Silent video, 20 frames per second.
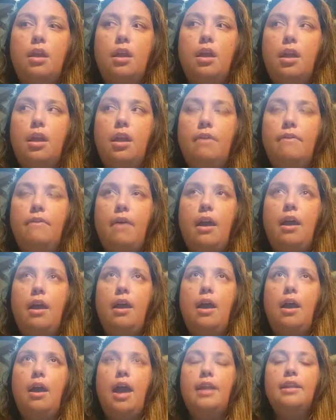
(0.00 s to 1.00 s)
If
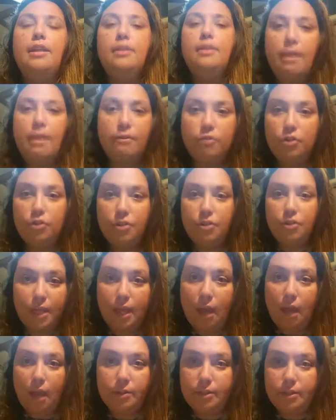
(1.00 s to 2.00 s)
I didn't never think
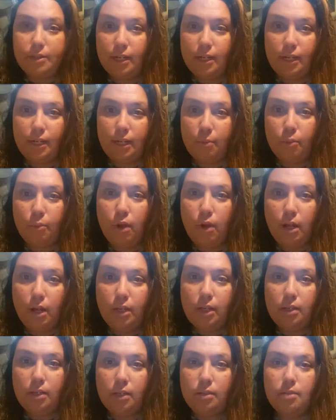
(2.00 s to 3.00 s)
I was going to get
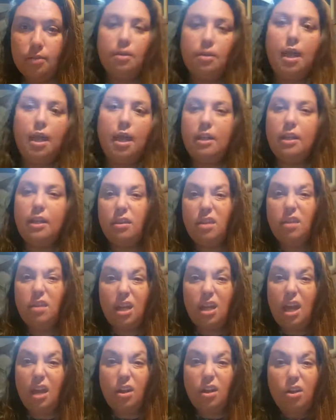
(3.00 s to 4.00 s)
pregnant. I didn't
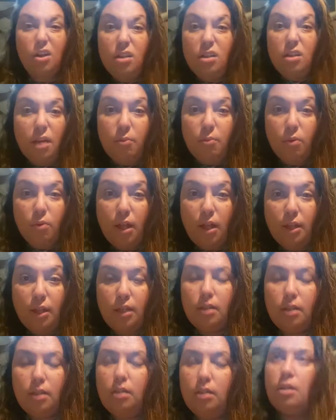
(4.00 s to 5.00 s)
think I could get
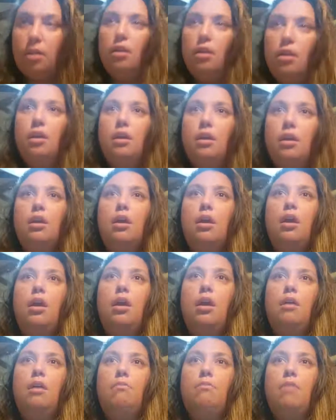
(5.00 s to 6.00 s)
pregnant.
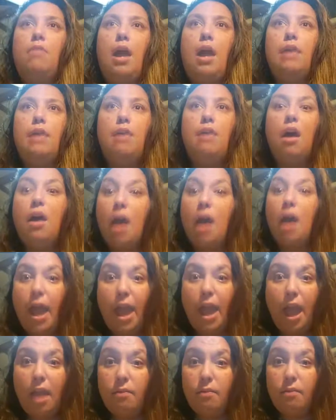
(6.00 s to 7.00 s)
I thought I
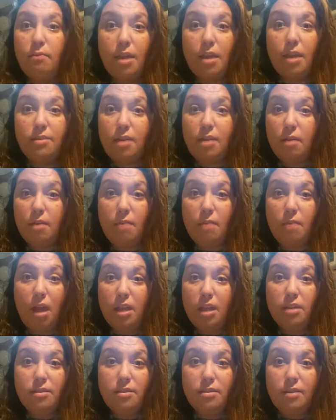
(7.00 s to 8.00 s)
had messed up my
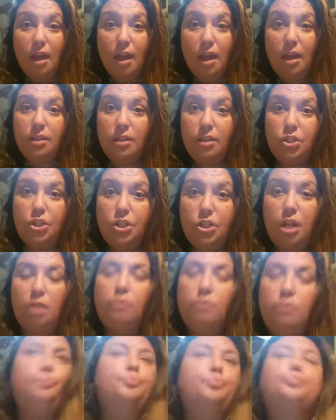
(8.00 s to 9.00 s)
insides, you
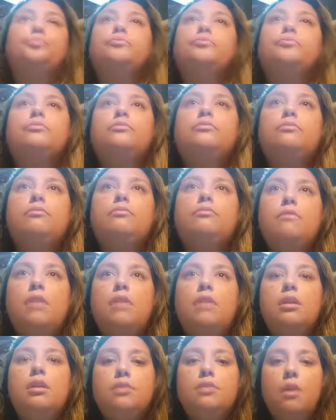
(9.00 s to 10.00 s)
know?
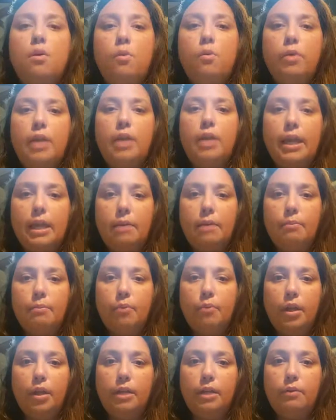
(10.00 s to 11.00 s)
And so when I got
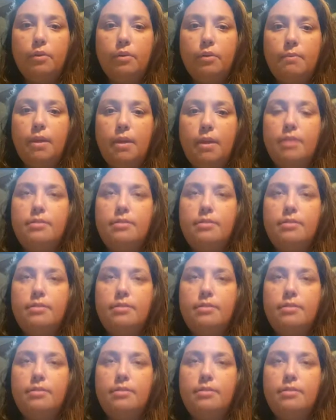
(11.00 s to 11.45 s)
pregnant with my